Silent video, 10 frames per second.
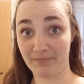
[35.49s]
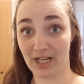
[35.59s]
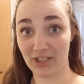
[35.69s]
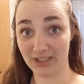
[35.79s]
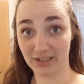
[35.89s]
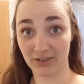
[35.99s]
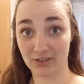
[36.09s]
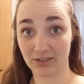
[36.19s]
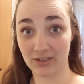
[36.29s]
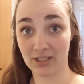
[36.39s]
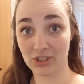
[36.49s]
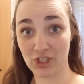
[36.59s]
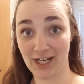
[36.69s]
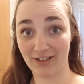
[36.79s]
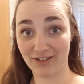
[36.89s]
I'll link her
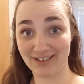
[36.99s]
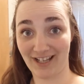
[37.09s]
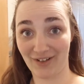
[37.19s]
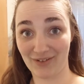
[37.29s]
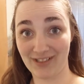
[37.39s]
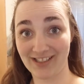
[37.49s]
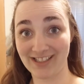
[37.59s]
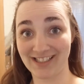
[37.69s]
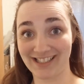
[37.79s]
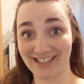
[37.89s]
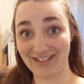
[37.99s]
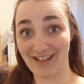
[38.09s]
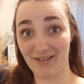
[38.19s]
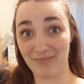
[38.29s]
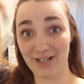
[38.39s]
channel down
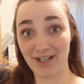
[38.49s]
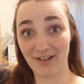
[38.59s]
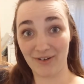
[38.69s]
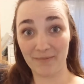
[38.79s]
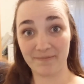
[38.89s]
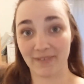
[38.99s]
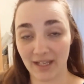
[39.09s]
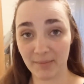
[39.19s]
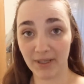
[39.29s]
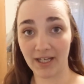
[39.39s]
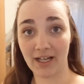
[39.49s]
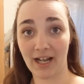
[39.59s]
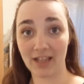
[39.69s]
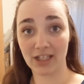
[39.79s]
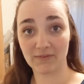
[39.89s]
below, but I
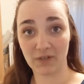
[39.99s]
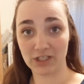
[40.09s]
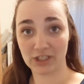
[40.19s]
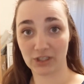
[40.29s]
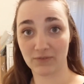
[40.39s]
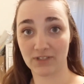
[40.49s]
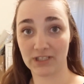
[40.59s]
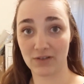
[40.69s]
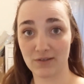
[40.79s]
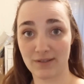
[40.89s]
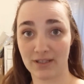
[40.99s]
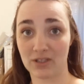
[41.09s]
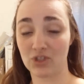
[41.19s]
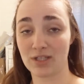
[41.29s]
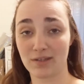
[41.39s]
love watching her videos and
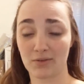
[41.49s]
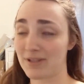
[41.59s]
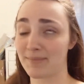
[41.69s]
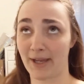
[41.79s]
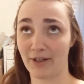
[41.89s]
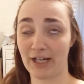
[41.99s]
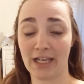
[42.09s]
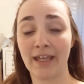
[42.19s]
she's so inspiring.